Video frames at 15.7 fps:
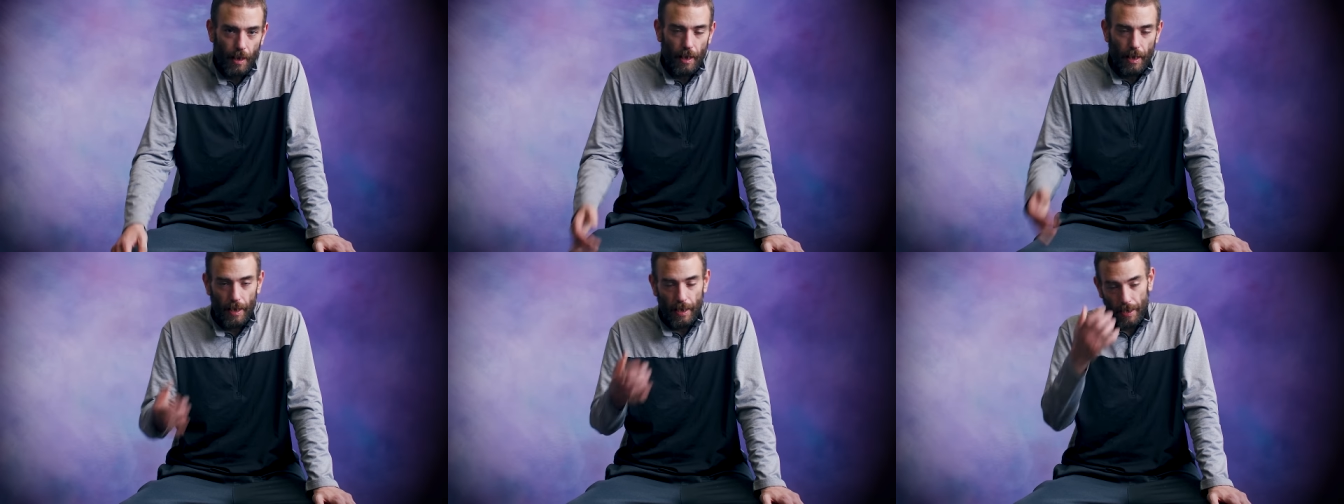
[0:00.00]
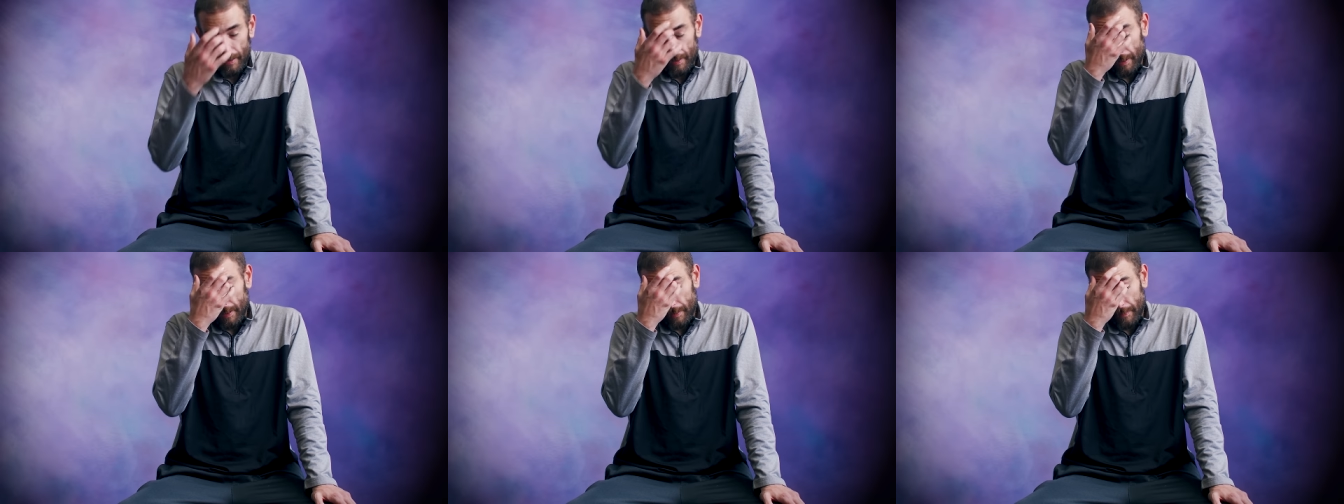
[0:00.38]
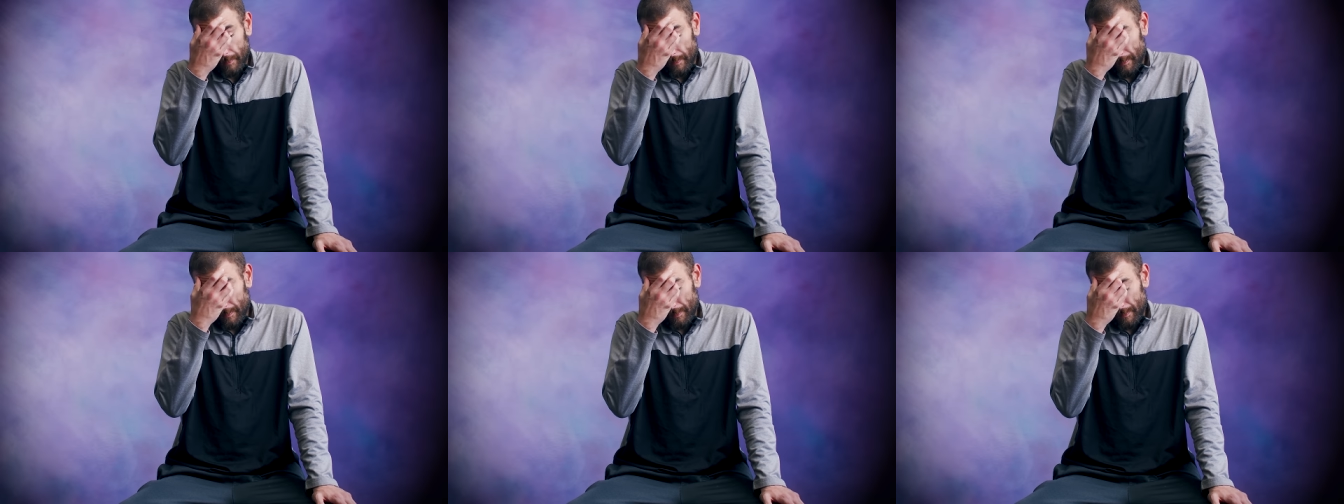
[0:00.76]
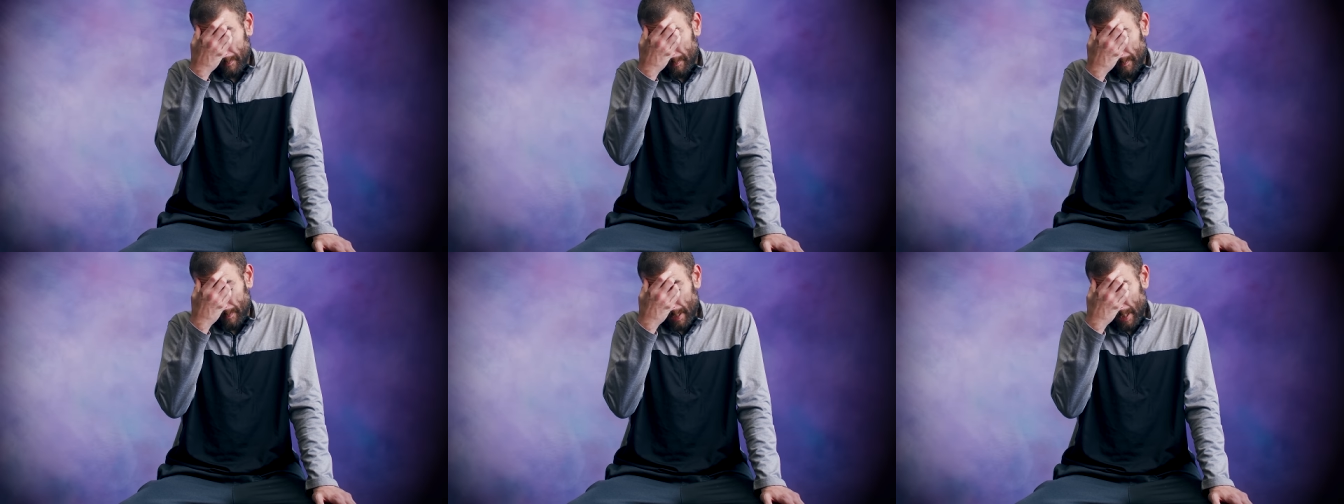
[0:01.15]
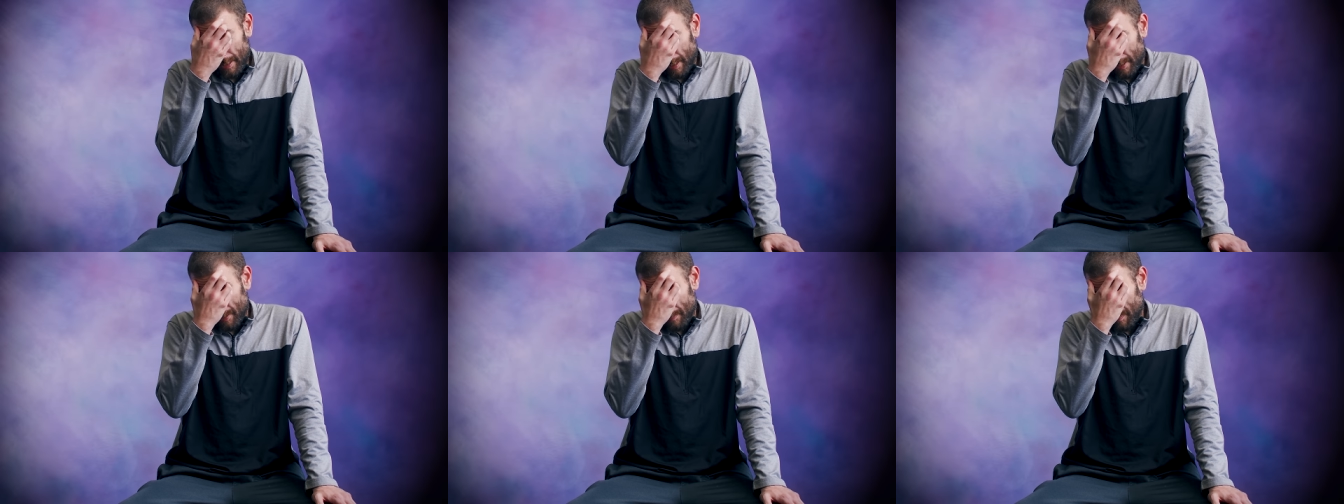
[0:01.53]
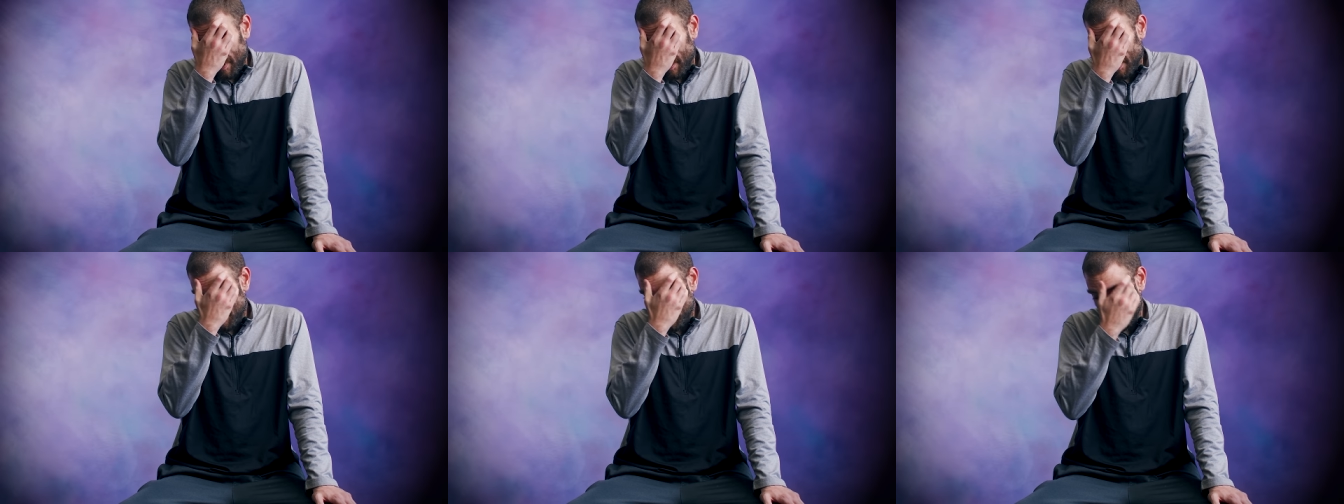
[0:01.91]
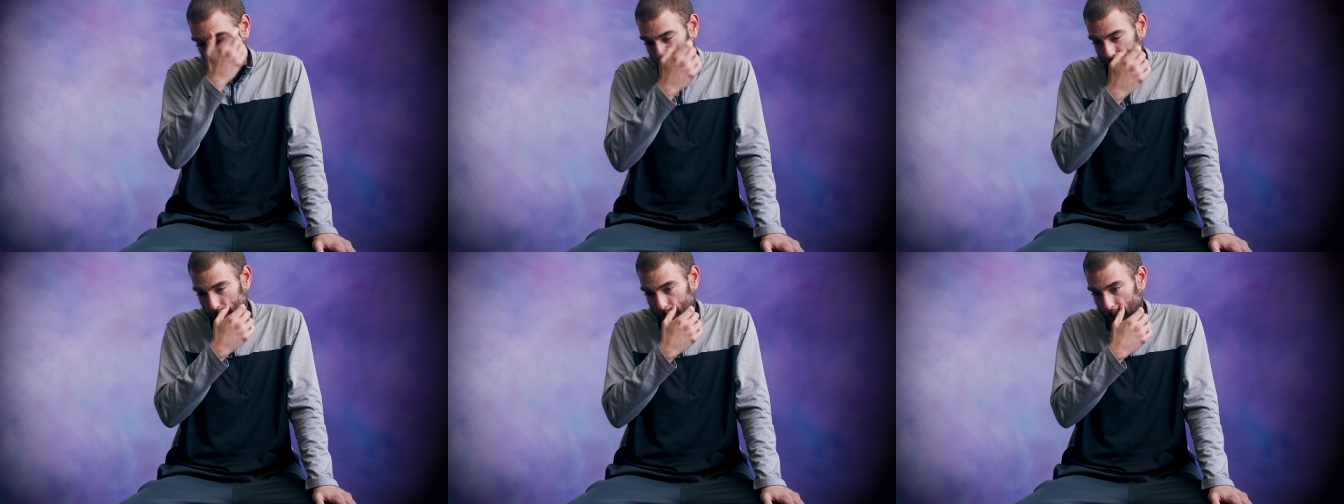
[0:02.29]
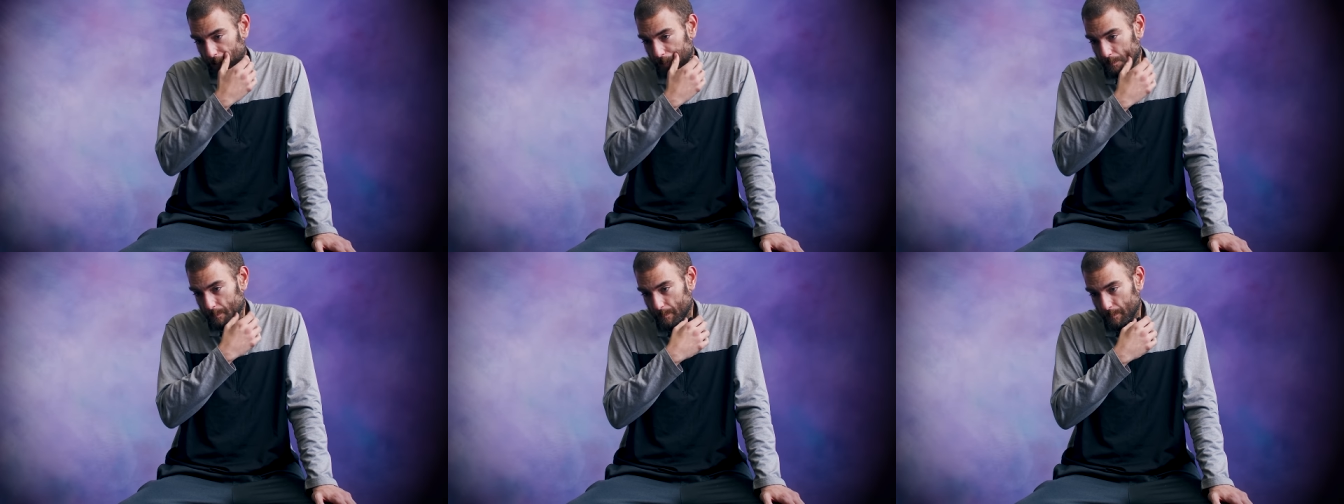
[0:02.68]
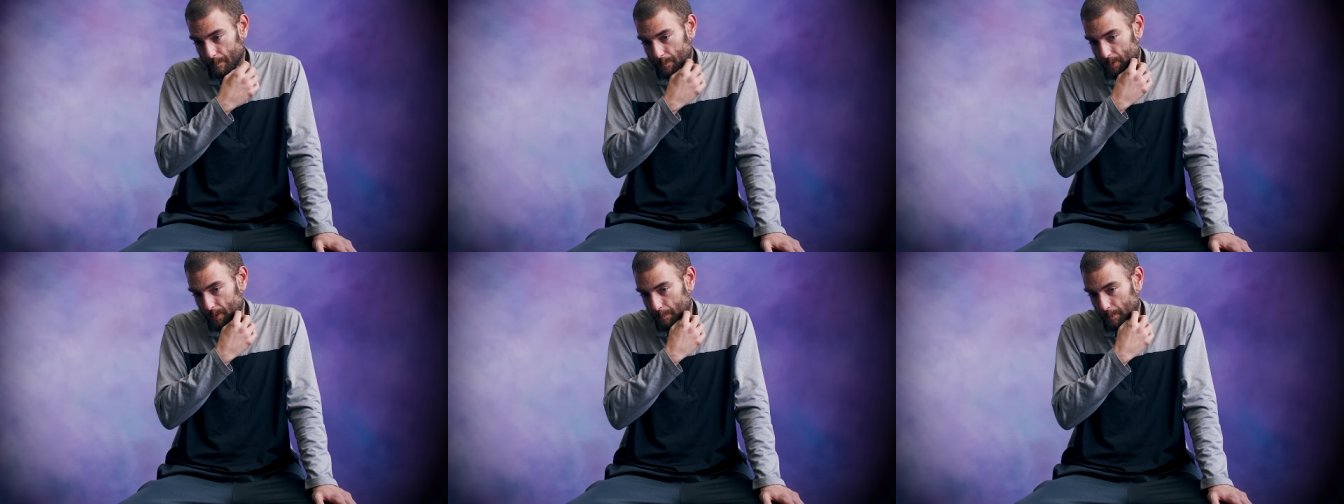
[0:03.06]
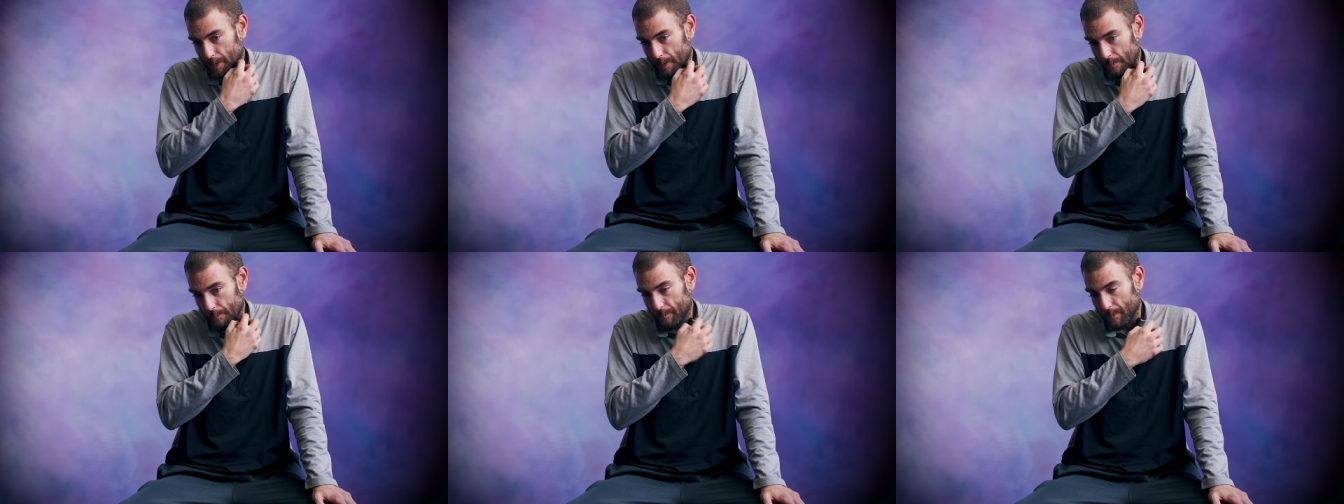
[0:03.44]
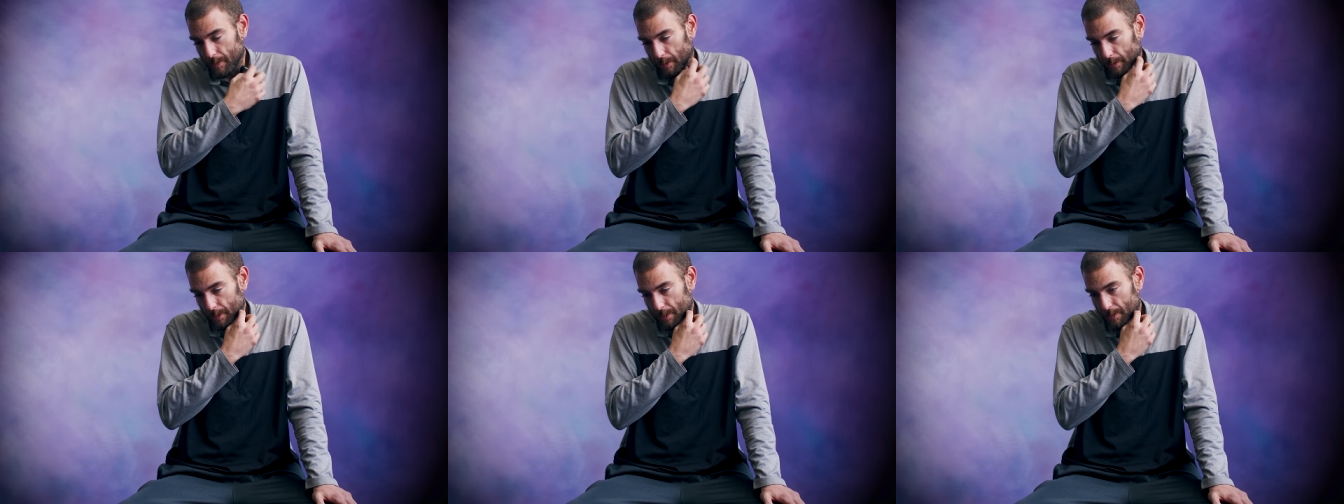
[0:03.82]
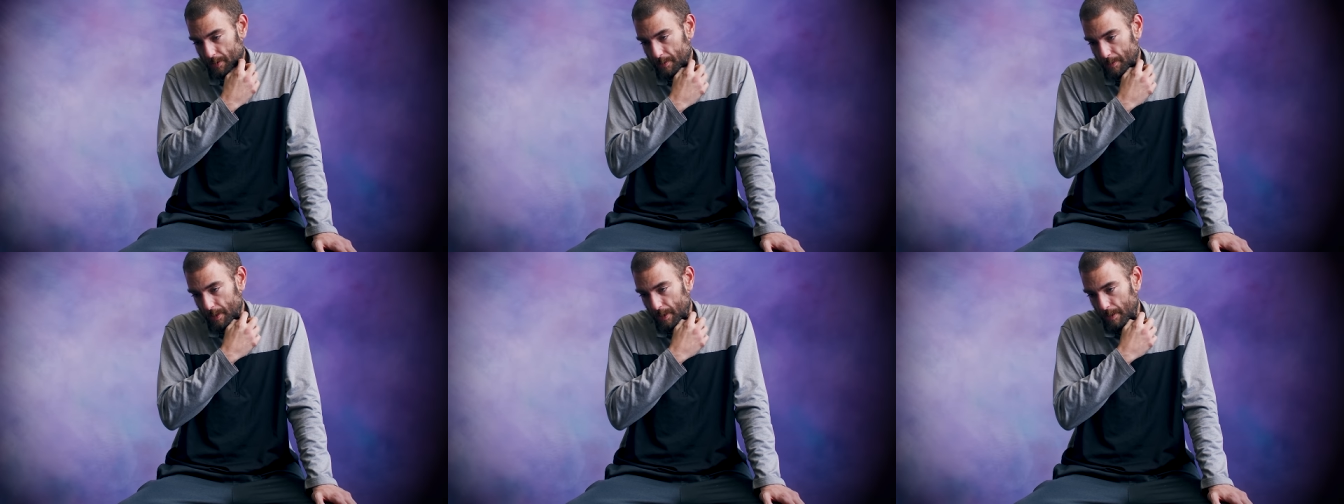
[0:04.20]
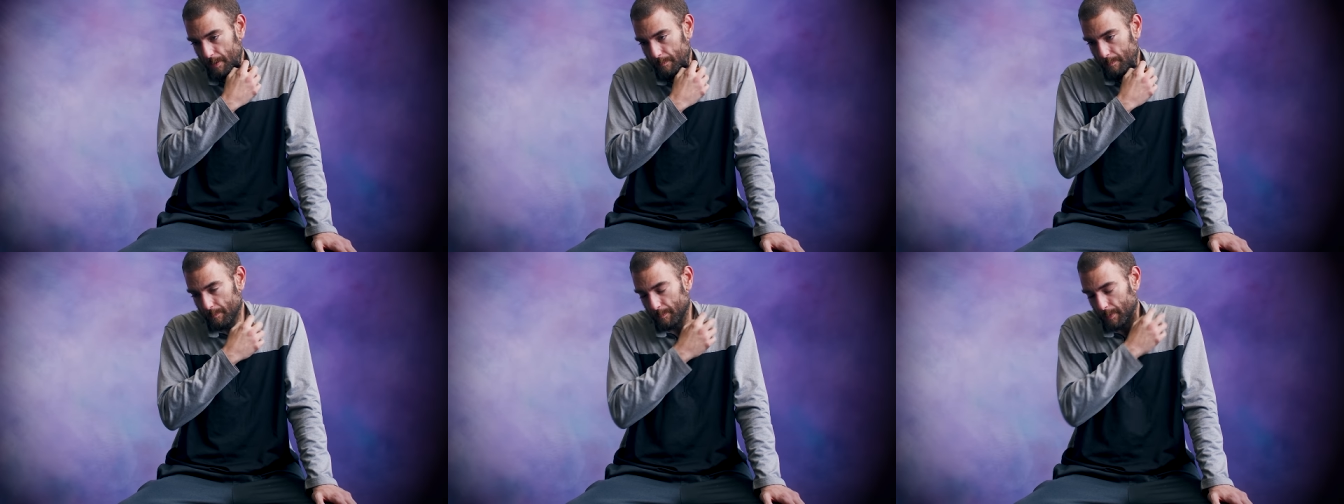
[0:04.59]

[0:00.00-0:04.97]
and uh, that next month, after my see my youngest uh,